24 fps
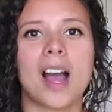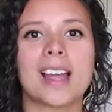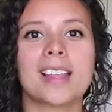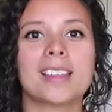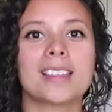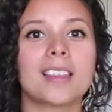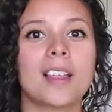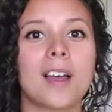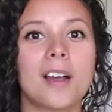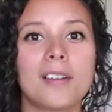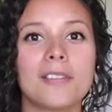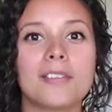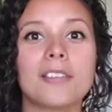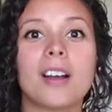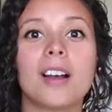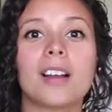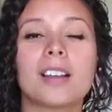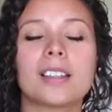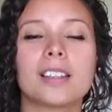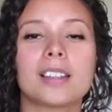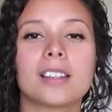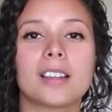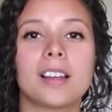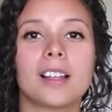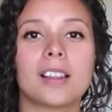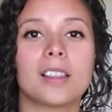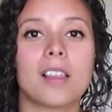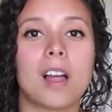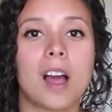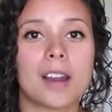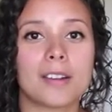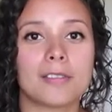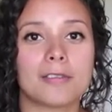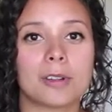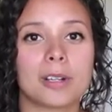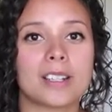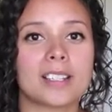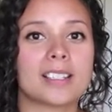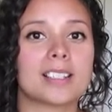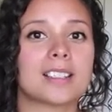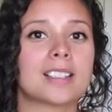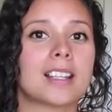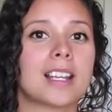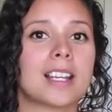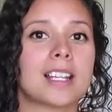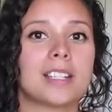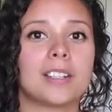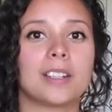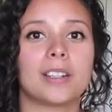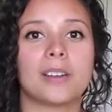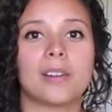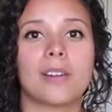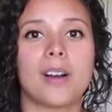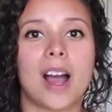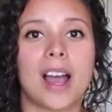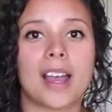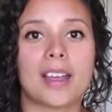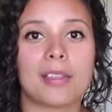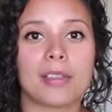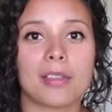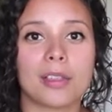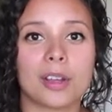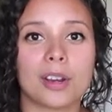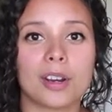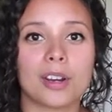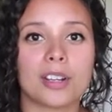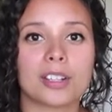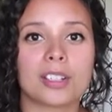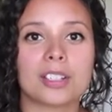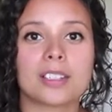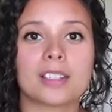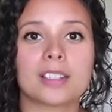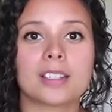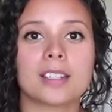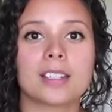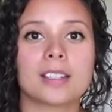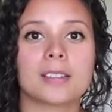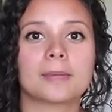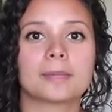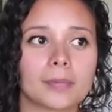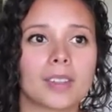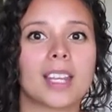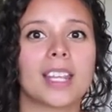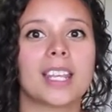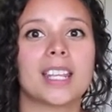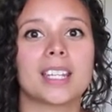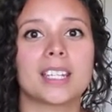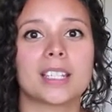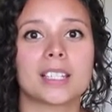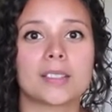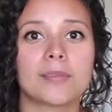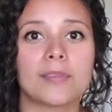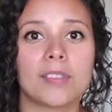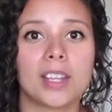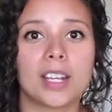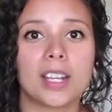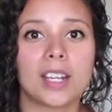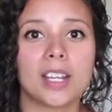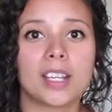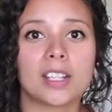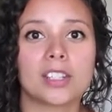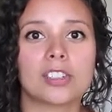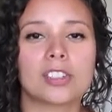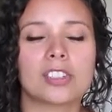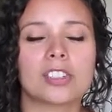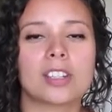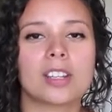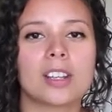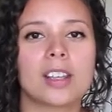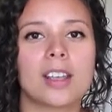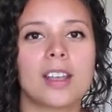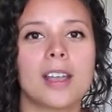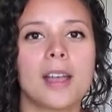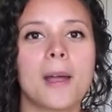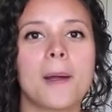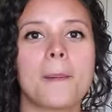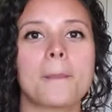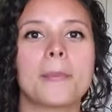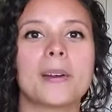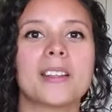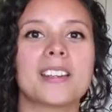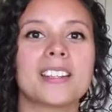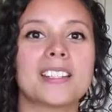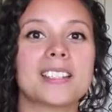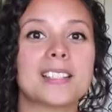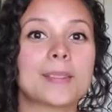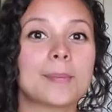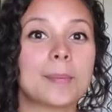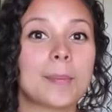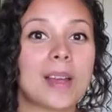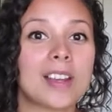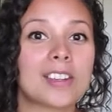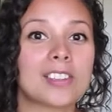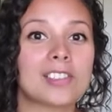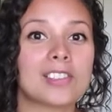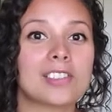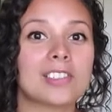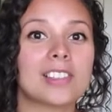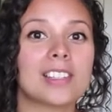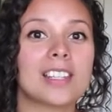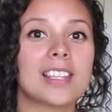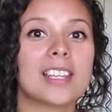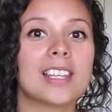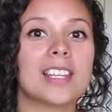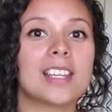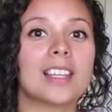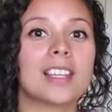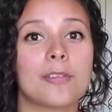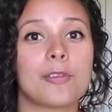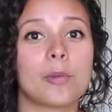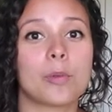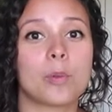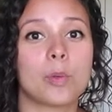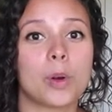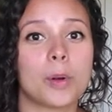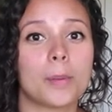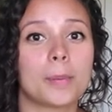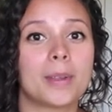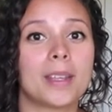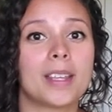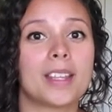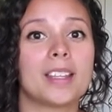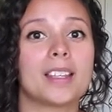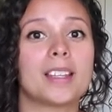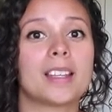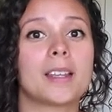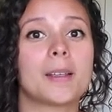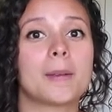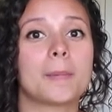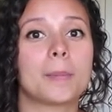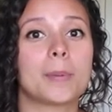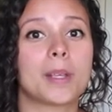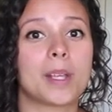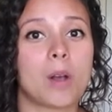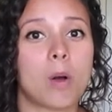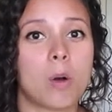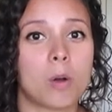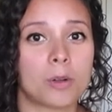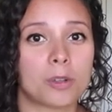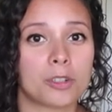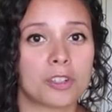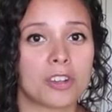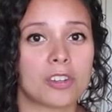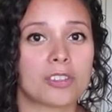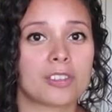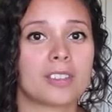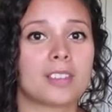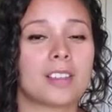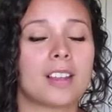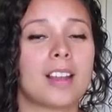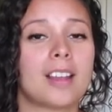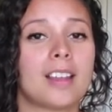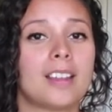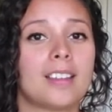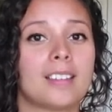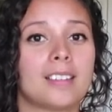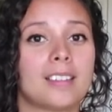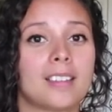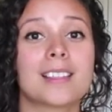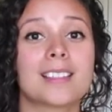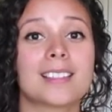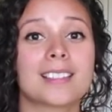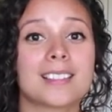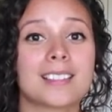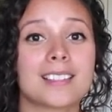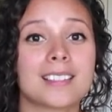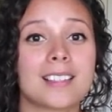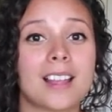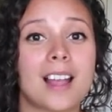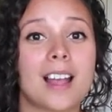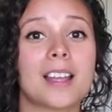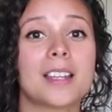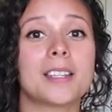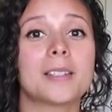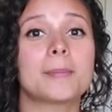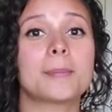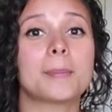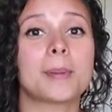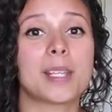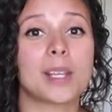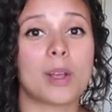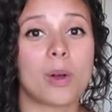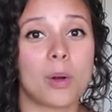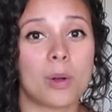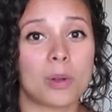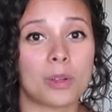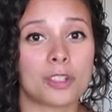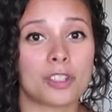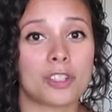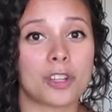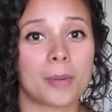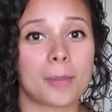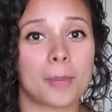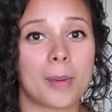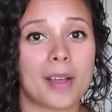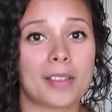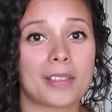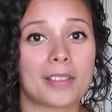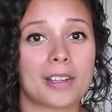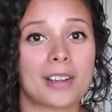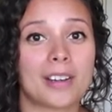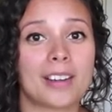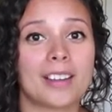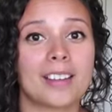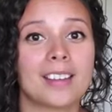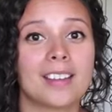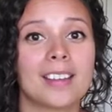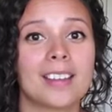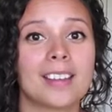I love a lot of what he said, you know, "I thirst, it is finished," but especially, "Woman, behold your son, son, behold your mother."